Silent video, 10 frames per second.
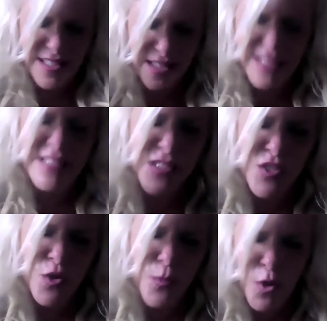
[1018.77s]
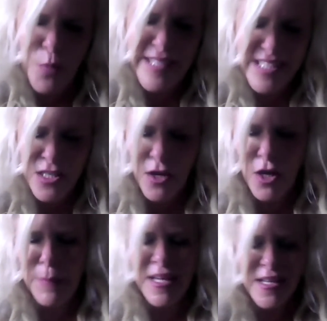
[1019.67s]
This is your moment in
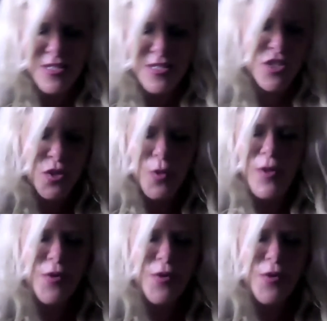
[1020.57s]
time to show your